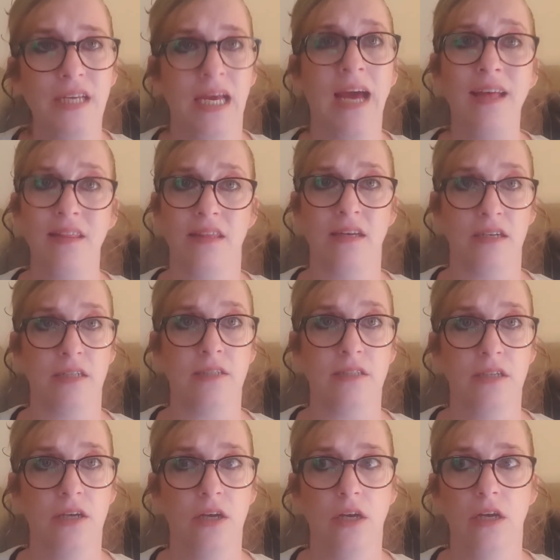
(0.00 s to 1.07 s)
gathered,
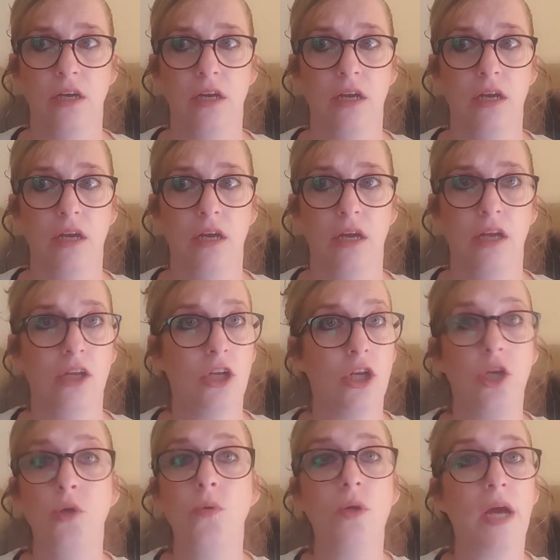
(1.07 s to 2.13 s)

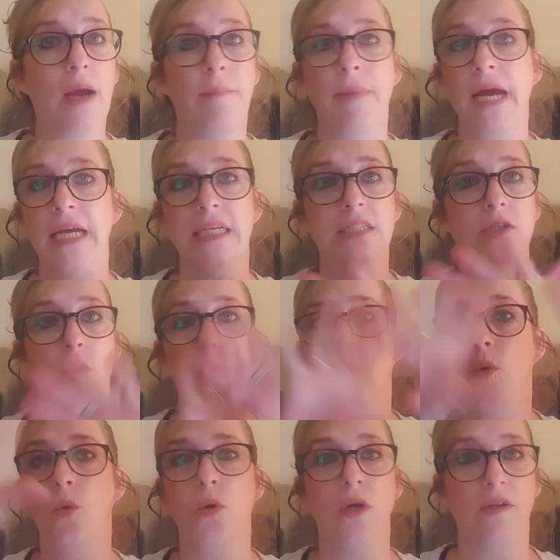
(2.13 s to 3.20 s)
Luka made
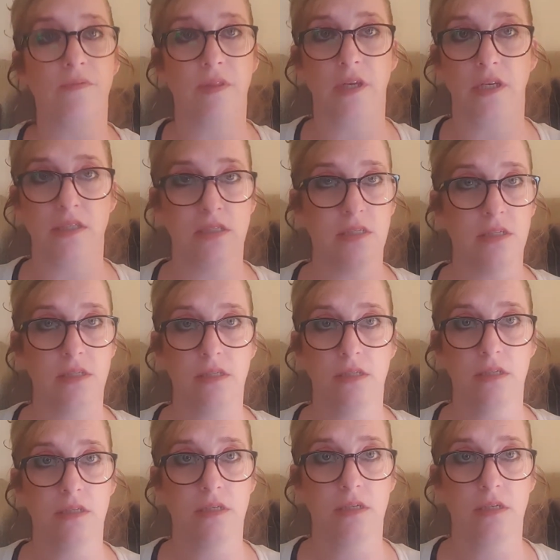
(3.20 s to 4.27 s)
all of this.
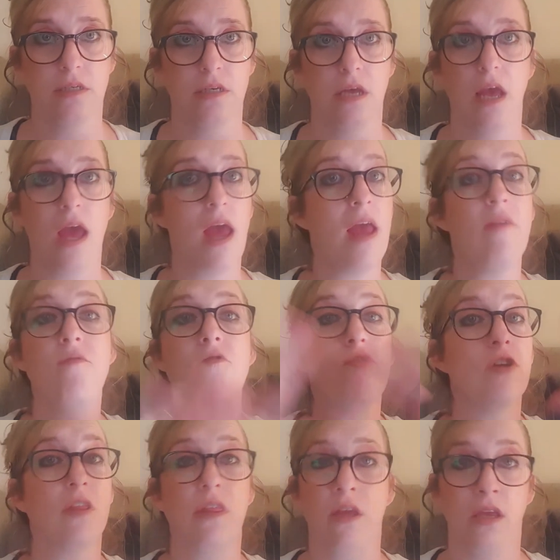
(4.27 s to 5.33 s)

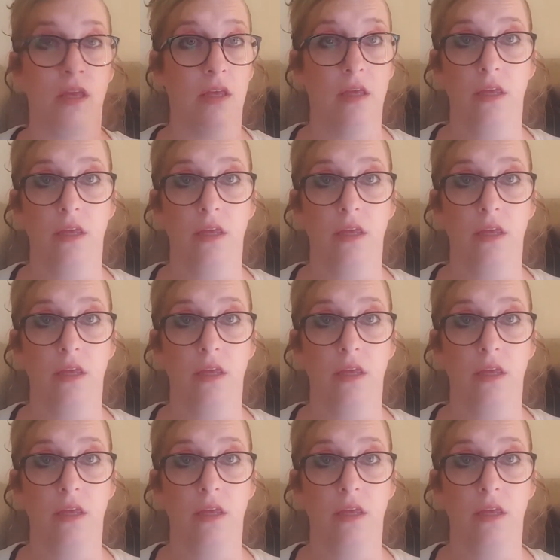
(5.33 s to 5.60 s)
Everything.